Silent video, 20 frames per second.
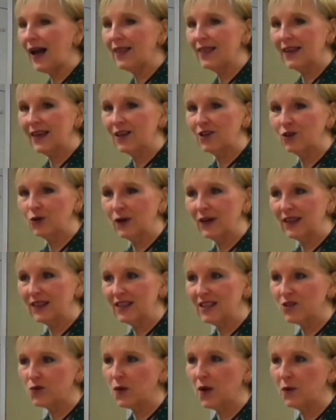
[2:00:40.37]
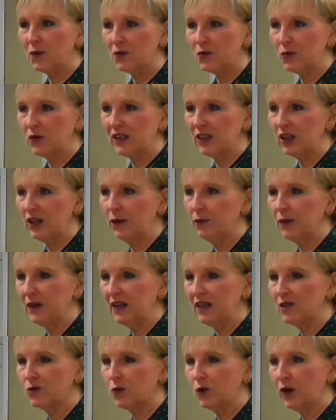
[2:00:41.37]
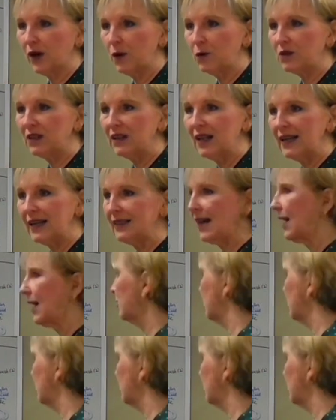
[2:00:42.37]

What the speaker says: think doing it this way was really good, because we were able to lay down